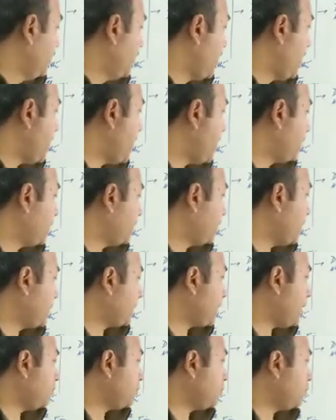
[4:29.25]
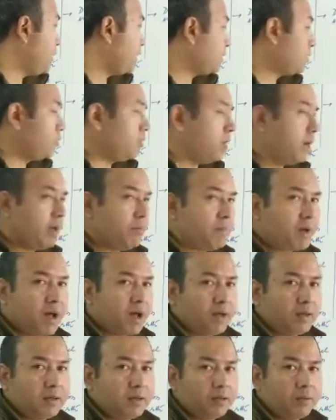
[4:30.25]
Then after that comes
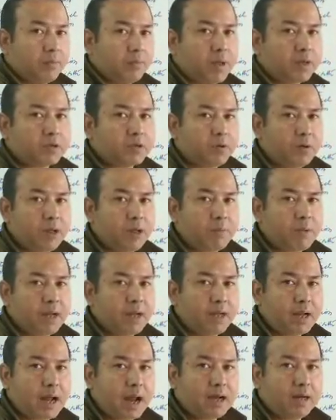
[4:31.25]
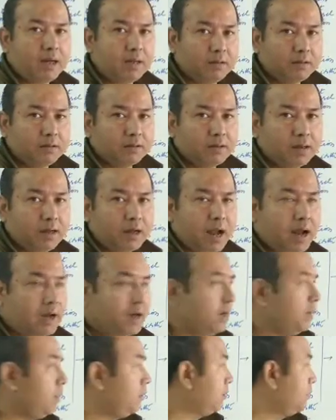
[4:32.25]
maxilloedema. Maxilloedema in adult. In
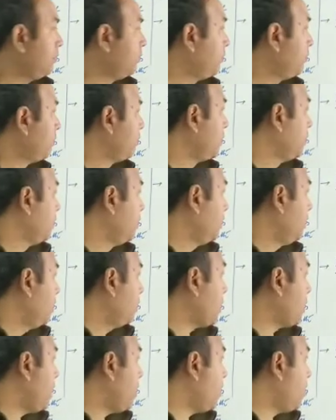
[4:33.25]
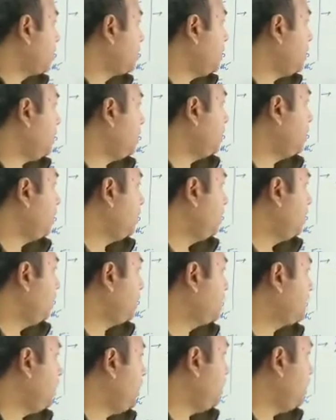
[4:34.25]
adult, if thyroxine is